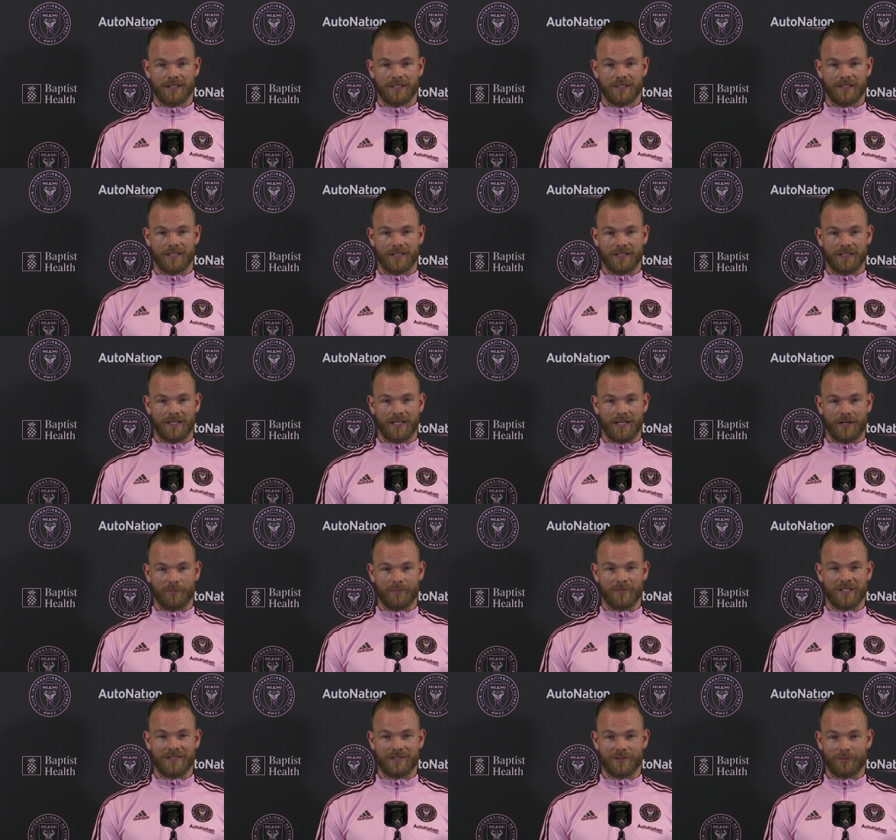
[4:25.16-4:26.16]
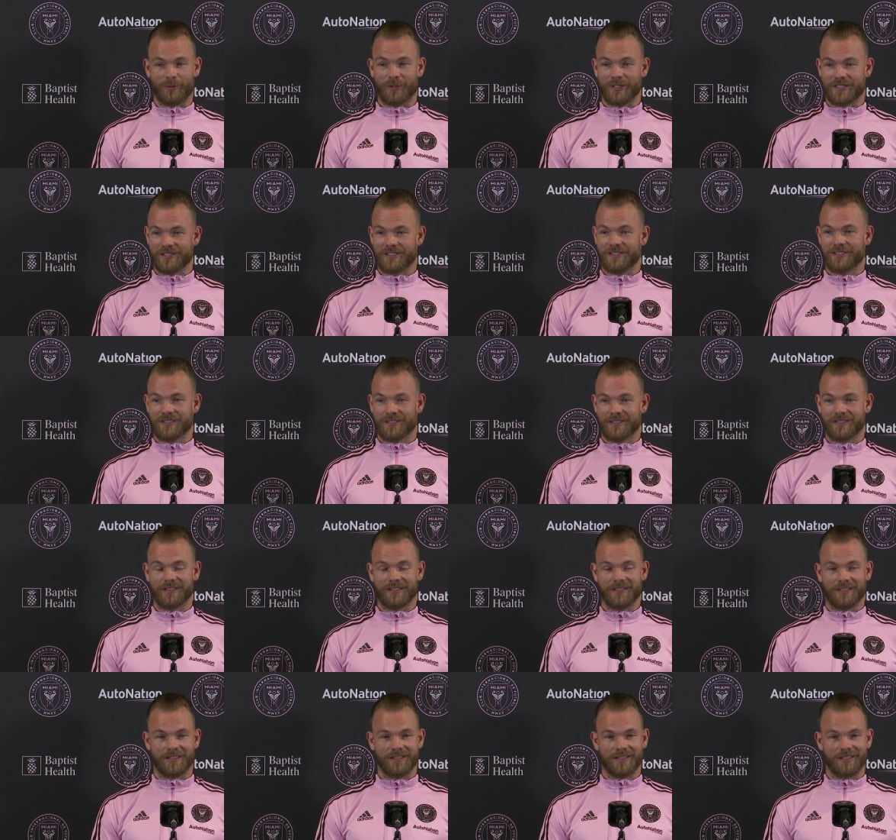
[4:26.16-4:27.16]
that helped me to watch
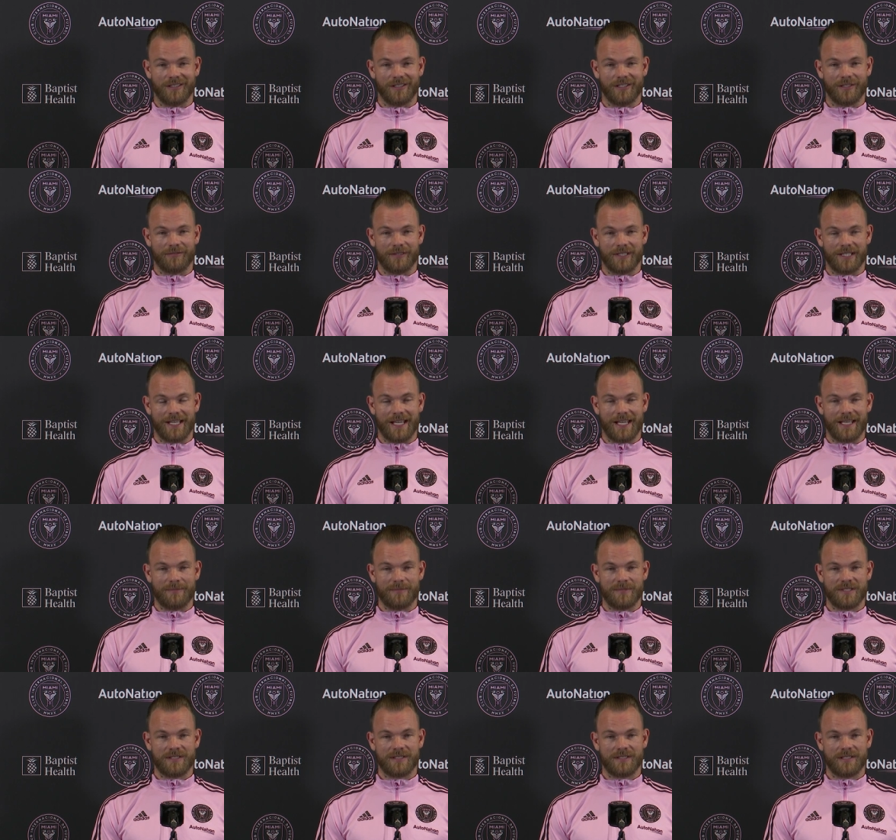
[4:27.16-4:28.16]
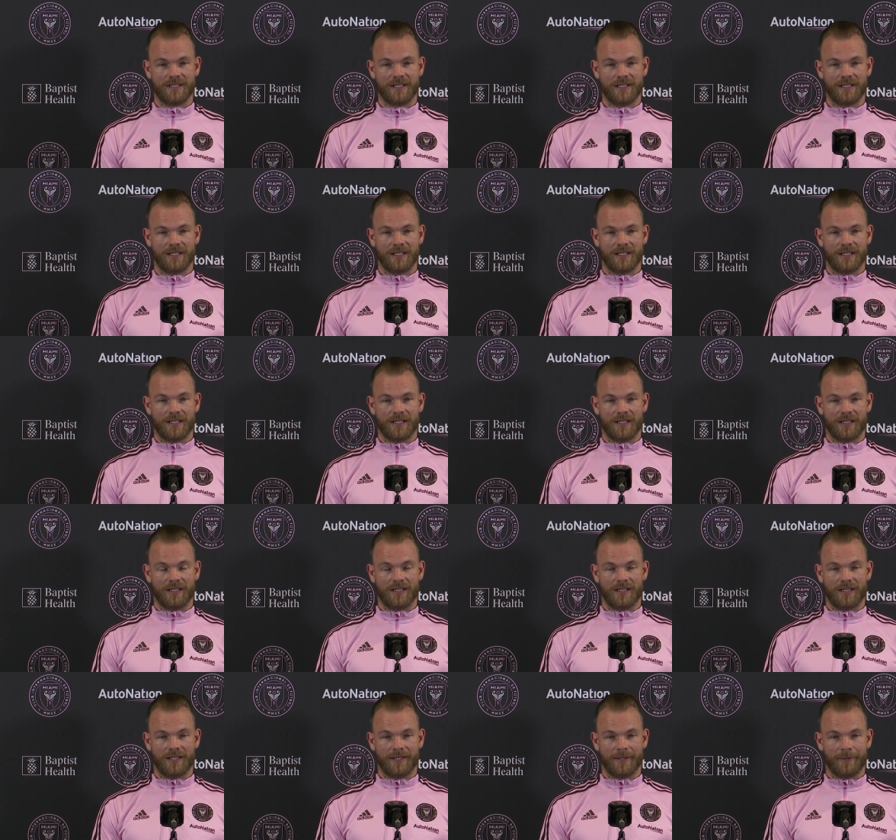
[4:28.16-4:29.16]
a lot of the games.
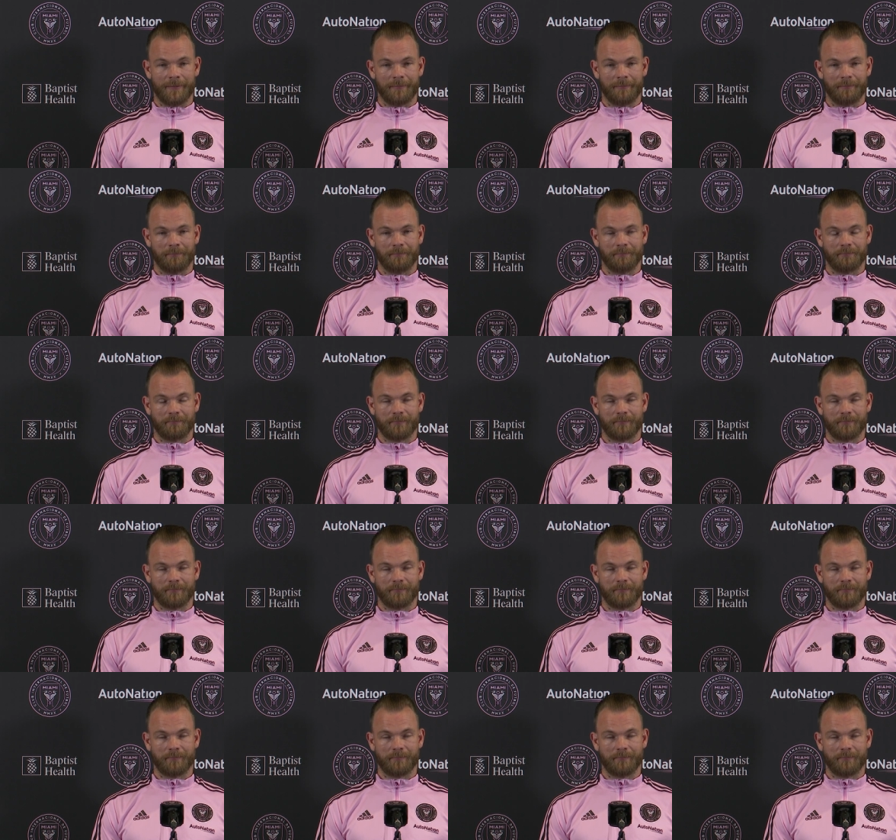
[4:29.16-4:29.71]
In